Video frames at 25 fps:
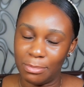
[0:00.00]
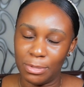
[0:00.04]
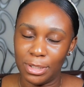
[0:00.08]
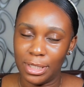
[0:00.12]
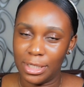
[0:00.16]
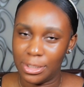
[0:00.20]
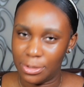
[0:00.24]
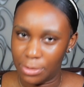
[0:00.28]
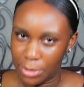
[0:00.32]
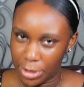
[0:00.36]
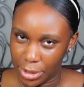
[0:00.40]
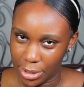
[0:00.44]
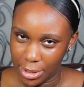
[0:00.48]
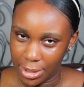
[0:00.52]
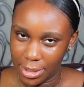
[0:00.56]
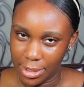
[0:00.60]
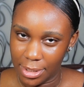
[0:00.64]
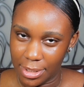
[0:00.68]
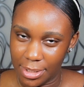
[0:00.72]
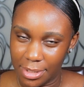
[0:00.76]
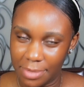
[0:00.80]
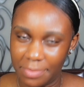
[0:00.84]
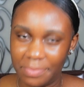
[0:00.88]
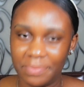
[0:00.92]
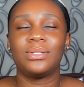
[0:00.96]
but that's what she
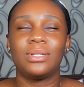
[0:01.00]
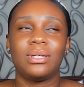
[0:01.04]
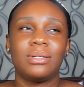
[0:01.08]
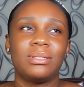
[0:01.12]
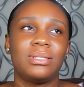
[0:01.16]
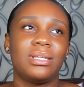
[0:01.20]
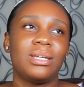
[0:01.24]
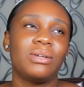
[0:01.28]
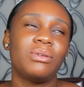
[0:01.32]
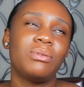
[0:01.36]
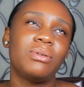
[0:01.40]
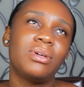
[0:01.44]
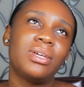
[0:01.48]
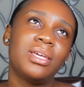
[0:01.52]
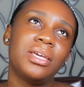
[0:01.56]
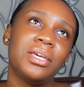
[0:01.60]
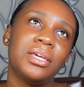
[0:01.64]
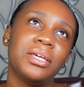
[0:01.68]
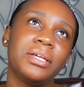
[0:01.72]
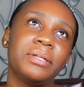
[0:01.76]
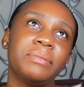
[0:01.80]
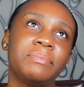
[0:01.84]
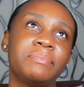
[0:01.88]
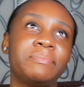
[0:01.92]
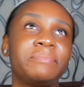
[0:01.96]
did. So I was like,
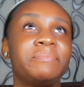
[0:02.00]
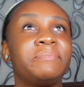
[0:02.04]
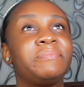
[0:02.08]
okay,